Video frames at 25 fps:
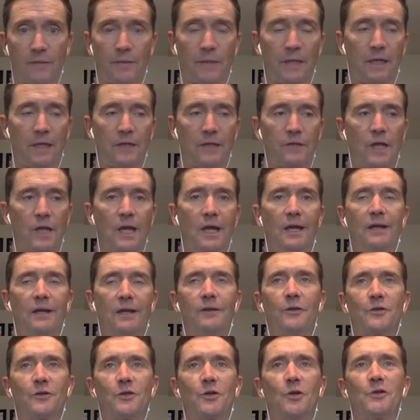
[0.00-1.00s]
because
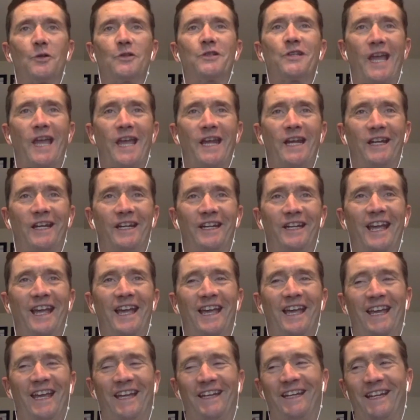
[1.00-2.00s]
there's an old saying
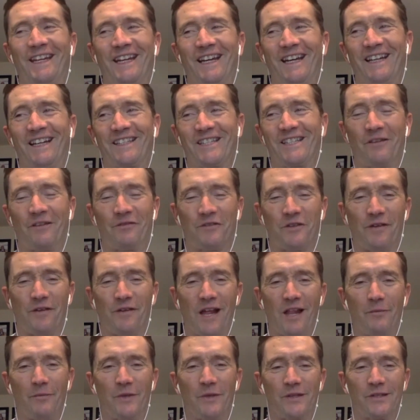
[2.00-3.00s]
in
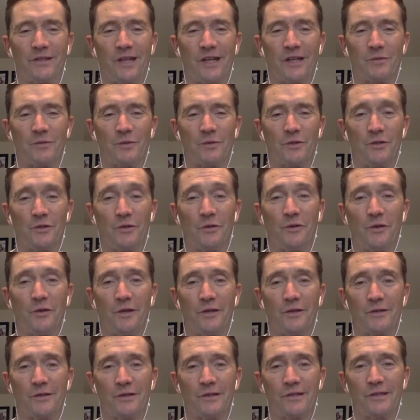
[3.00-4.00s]
self-development says, when two
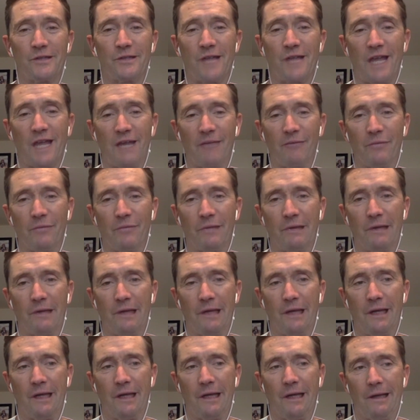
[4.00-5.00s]
things are the same,
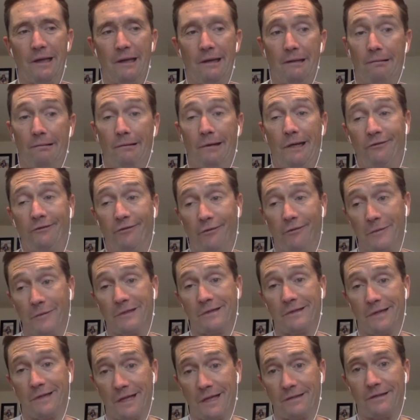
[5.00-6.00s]
one of them
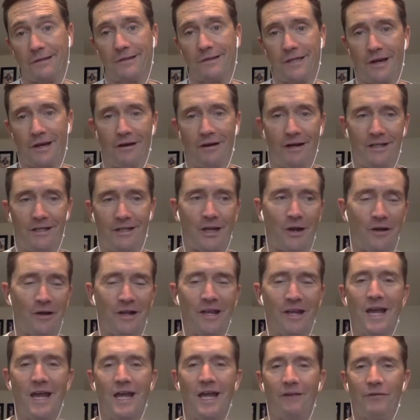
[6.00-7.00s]
isn't necessary. So
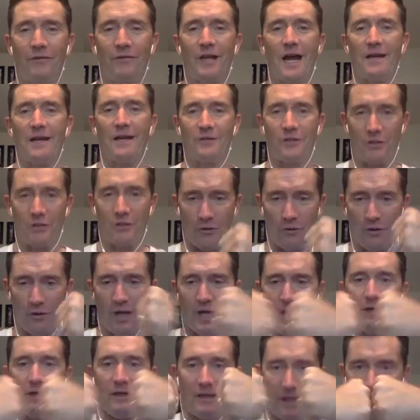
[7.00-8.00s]
if you got two
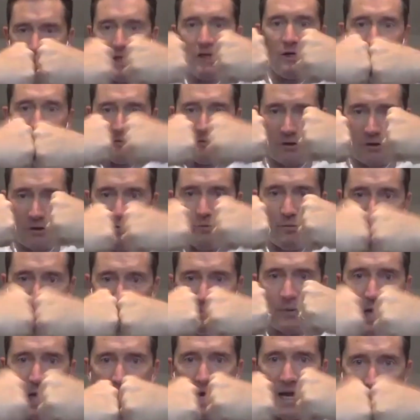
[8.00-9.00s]

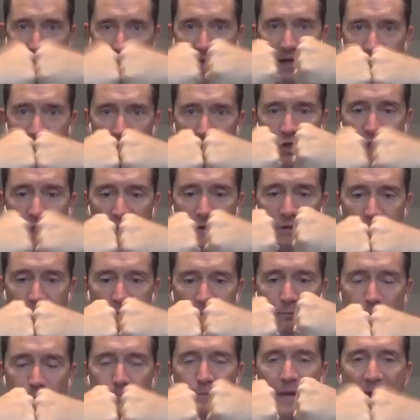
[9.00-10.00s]
energies
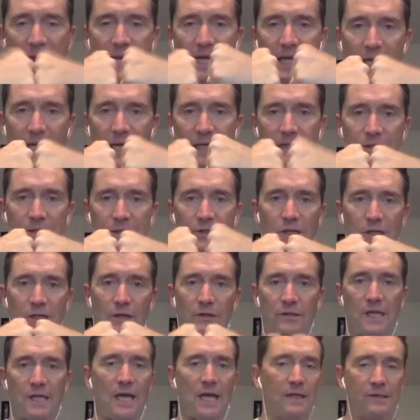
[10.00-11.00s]
banging against each
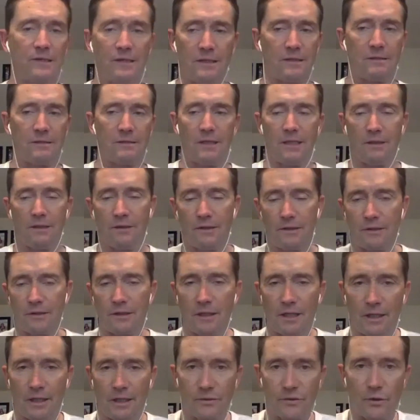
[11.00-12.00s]
other's heads, you're just going
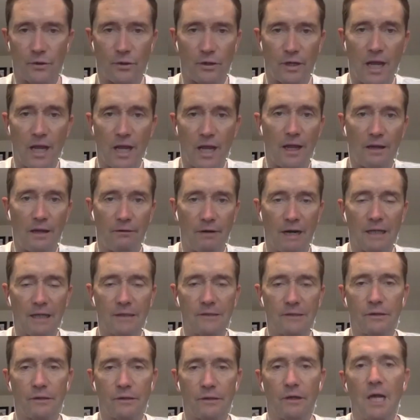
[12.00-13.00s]
to get a sore head. Right?
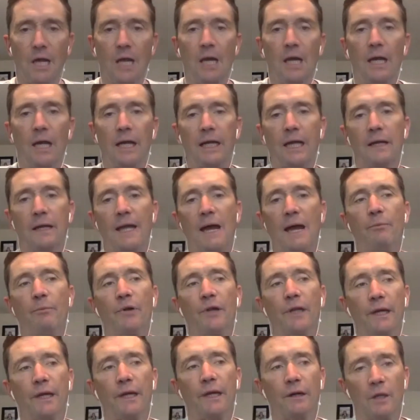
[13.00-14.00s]
So again, that
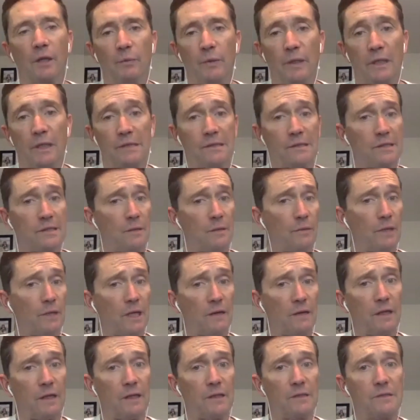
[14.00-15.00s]
polarity piece is something
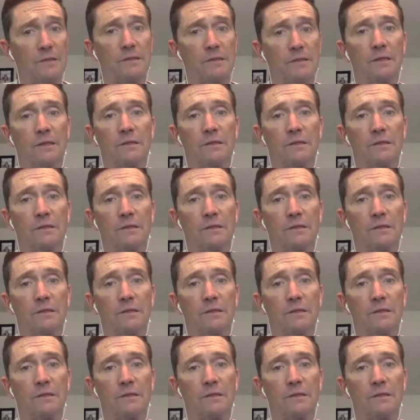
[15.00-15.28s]
I think is